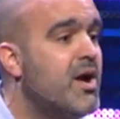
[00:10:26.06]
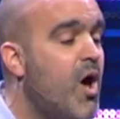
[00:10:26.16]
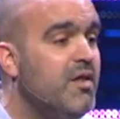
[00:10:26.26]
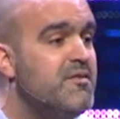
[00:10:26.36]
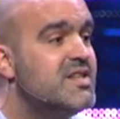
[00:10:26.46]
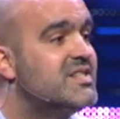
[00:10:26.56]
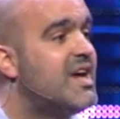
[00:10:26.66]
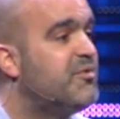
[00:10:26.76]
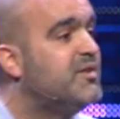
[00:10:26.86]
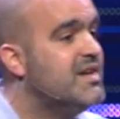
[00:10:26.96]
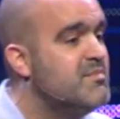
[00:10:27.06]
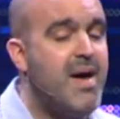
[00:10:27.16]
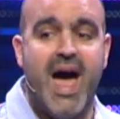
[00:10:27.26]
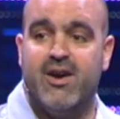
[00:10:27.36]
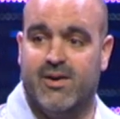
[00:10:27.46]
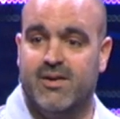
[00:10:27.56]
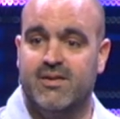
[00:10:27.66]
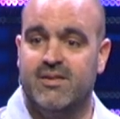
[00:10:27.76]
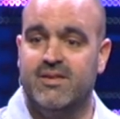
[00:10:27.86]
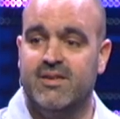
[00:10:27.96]
all of this stuff didn't matter.
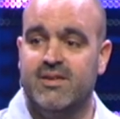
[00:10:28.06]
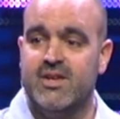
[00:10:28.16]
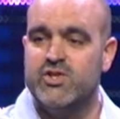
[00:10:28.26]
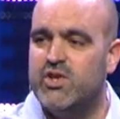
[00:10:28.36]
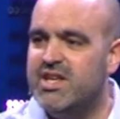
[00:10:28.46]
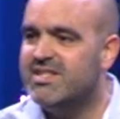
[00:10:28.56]
So do you